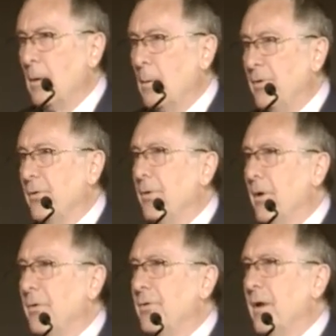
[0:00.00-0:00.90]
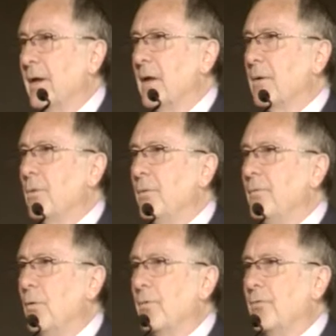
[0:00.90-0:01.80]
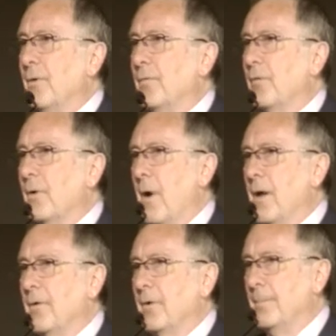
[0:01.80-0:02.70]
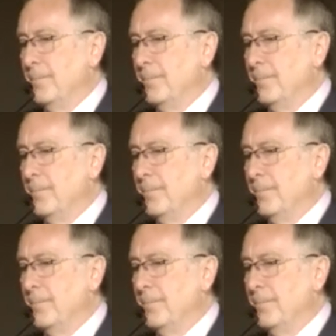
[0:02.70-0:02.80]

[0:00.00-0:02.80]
We should not take our good fortune for granted.